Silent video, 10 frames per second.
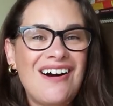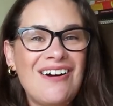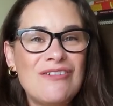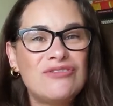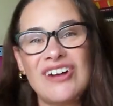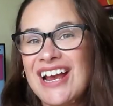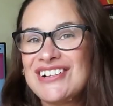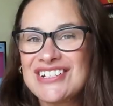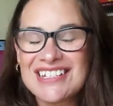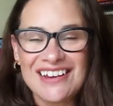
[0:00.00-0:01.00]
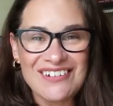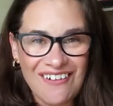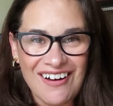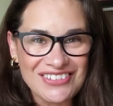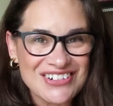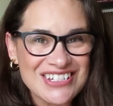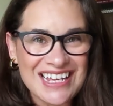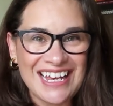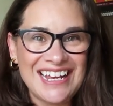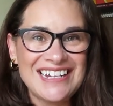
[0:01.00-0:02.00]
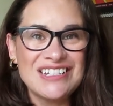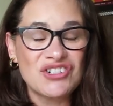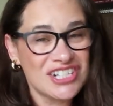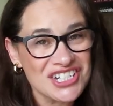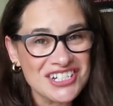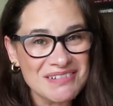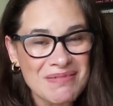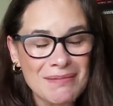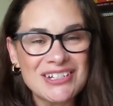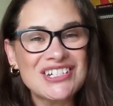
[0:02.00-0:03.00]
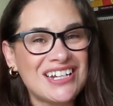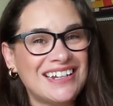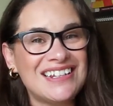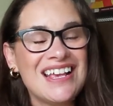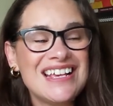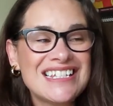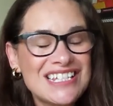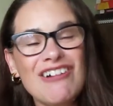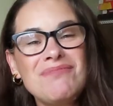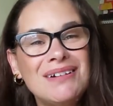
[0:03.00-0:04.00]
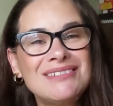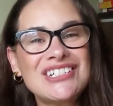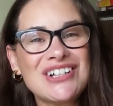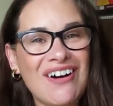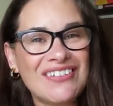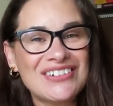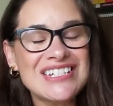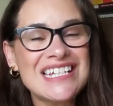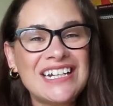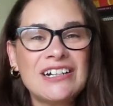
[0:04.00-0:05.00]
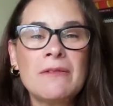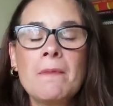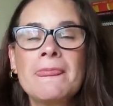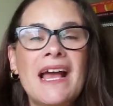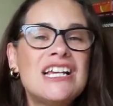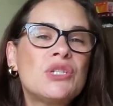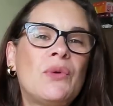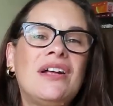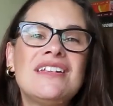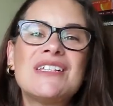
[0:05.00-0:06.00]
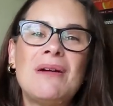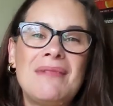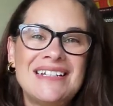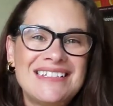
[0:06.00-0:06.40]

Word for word: of writers and authors and traditionally published and self-published authors here, as well as on my